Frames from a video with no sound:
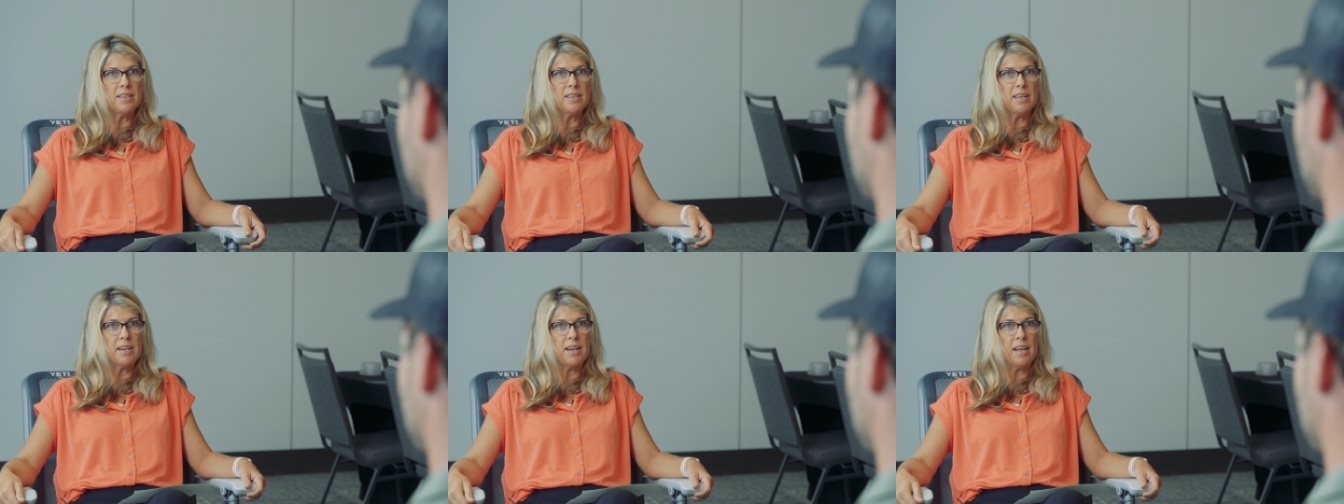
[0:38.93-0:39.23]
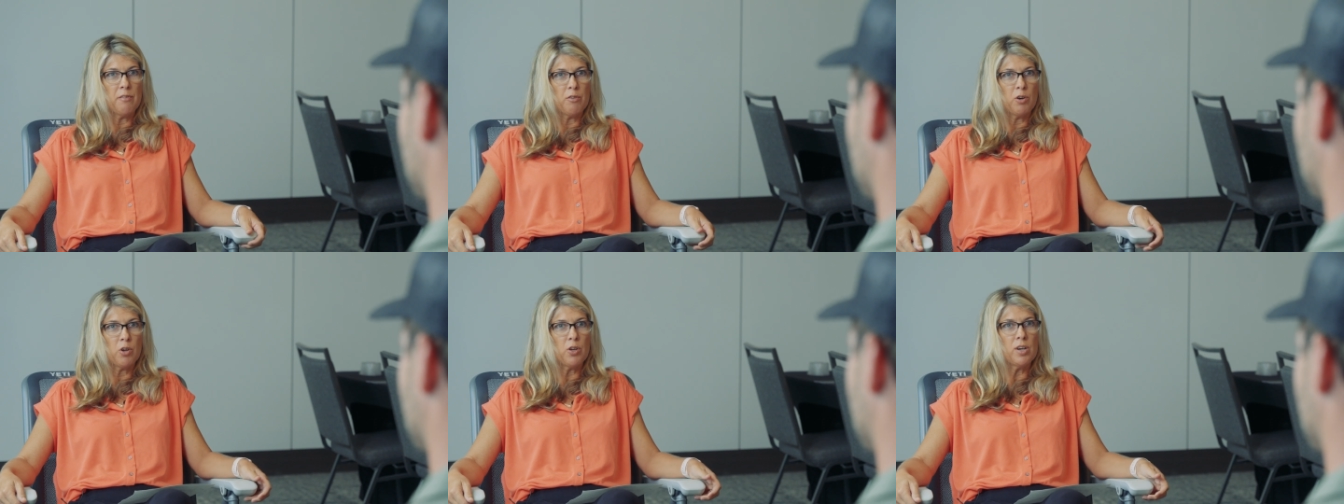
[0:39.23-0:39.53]
that
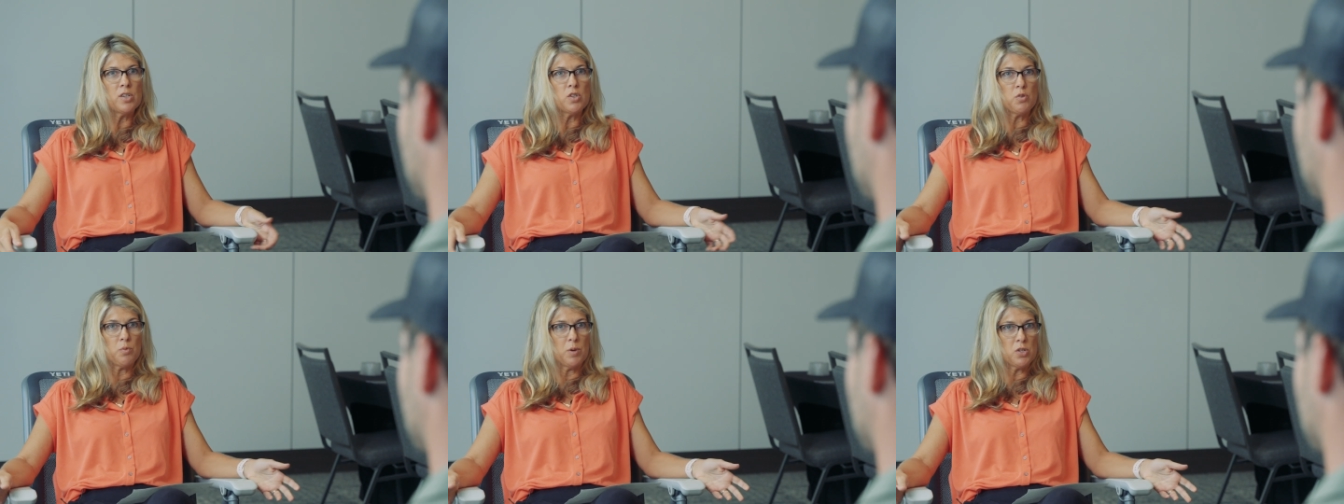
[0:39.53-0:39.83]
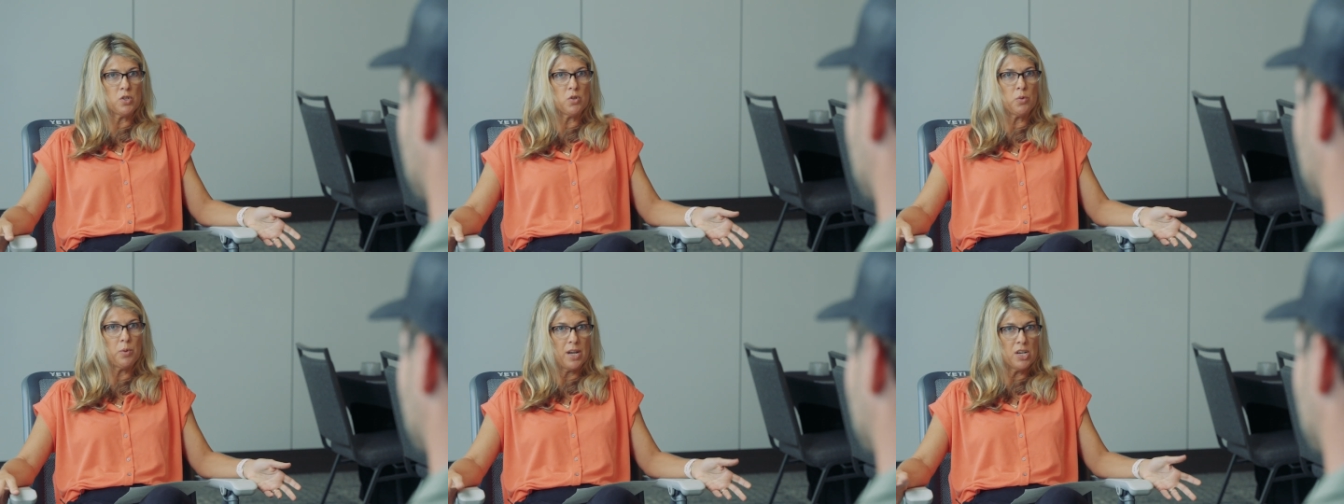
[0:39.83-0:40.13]
Everglades
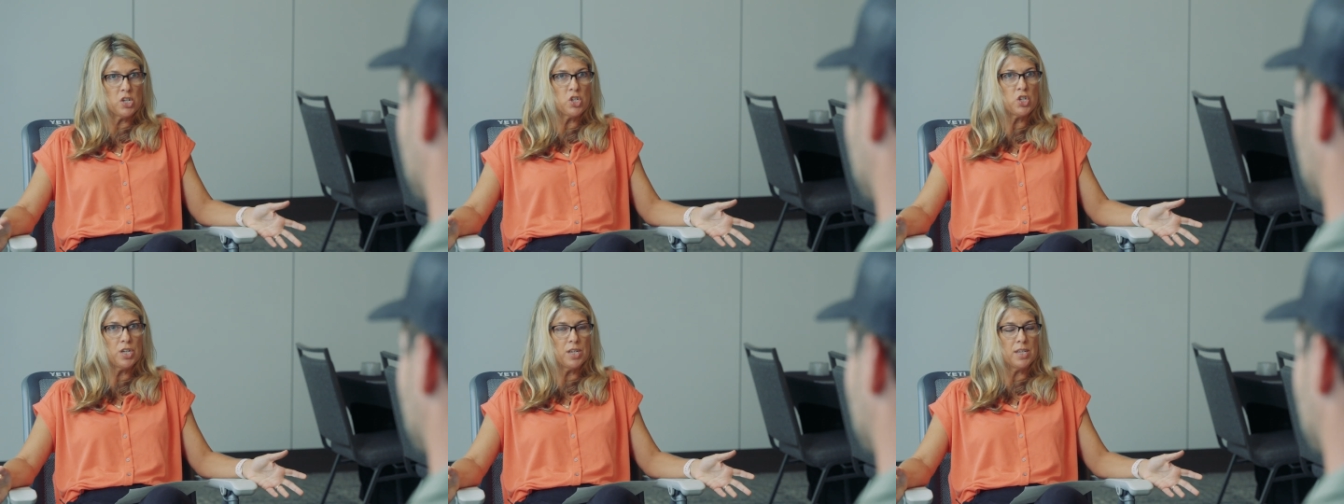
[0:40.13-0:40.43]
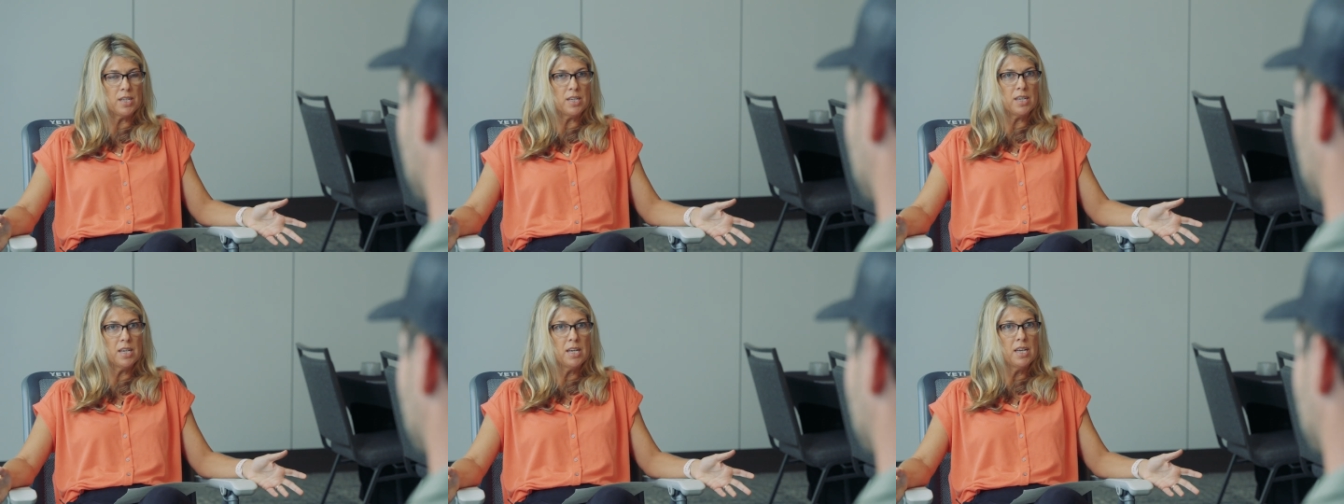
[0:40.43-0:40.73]

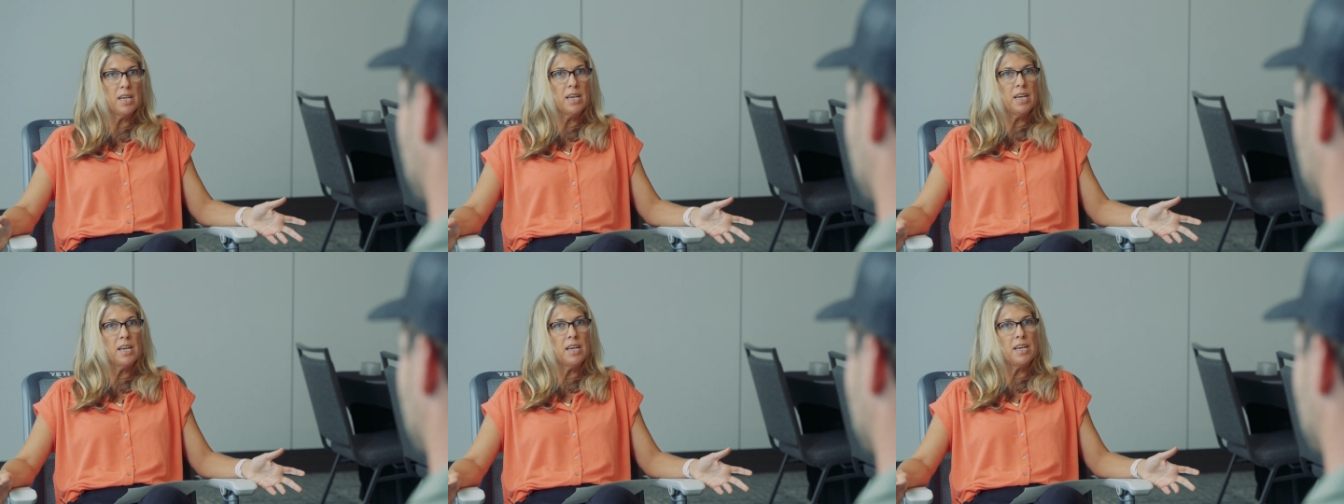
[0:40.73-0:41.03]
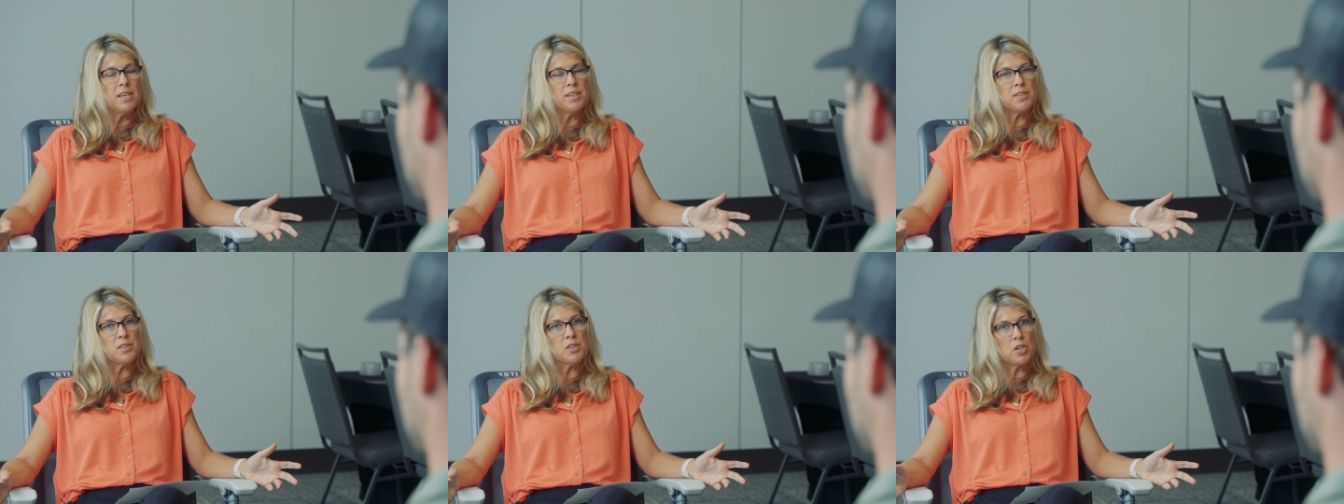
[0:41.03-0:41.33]
restoration
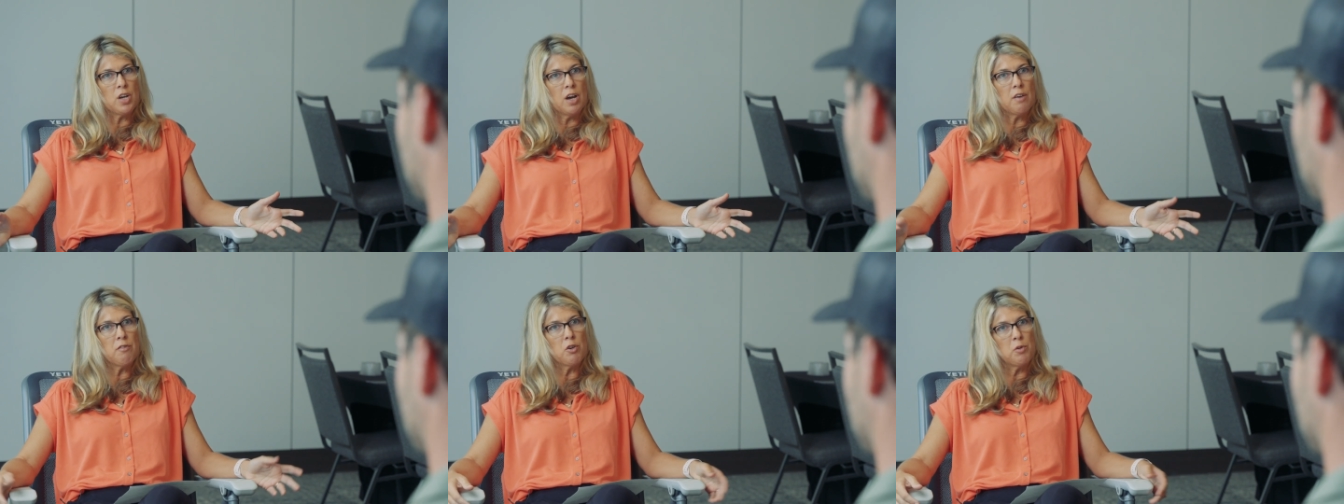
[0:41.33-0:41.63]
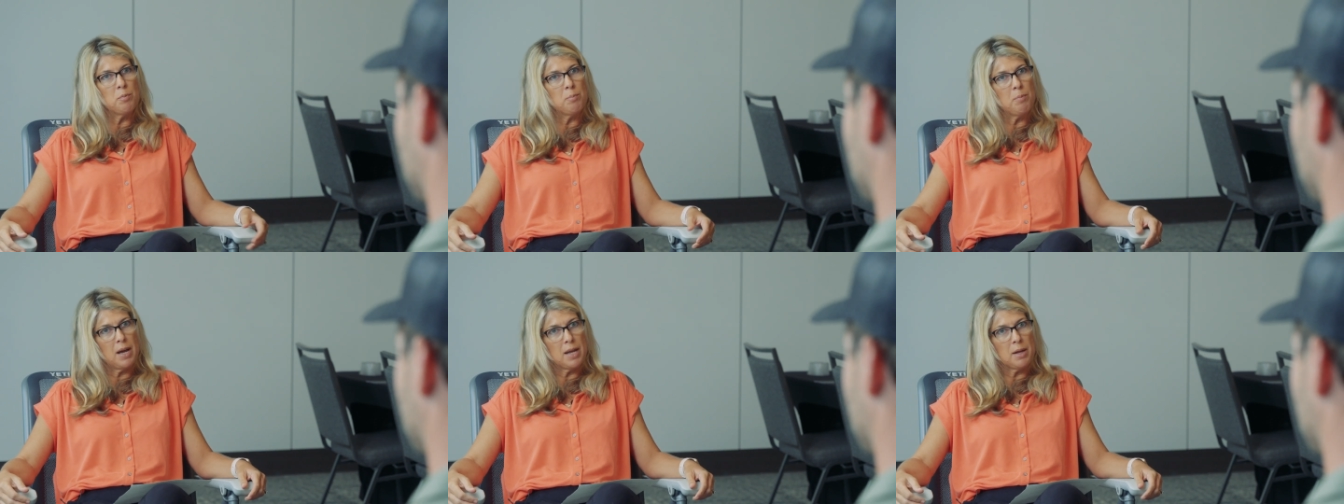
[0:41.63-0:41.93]
is
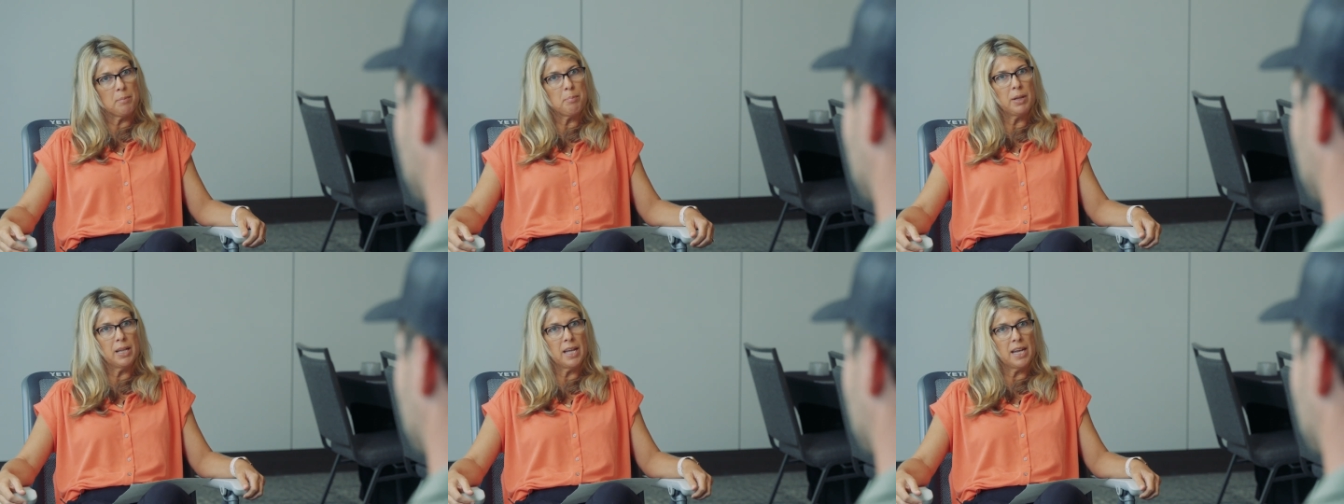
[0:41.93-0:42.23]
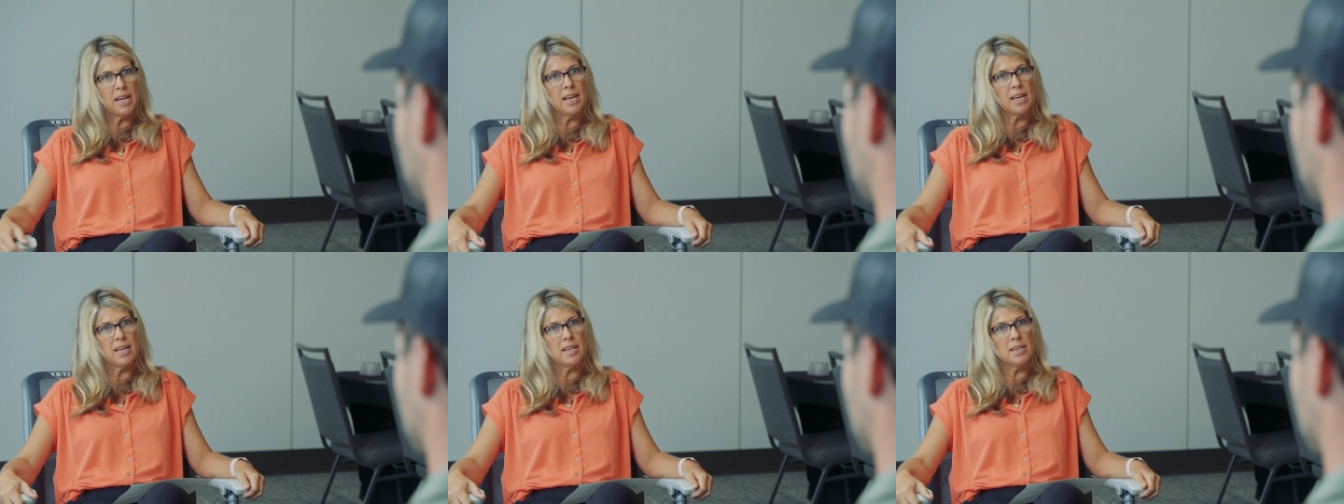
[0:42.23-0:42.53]
governed by a
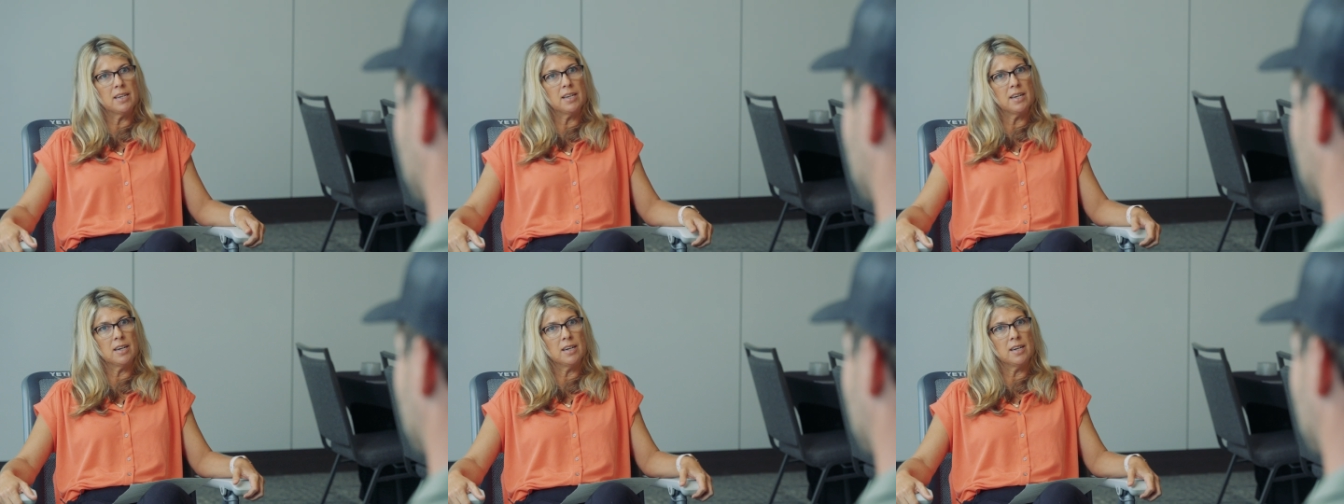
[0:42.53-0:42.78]
plan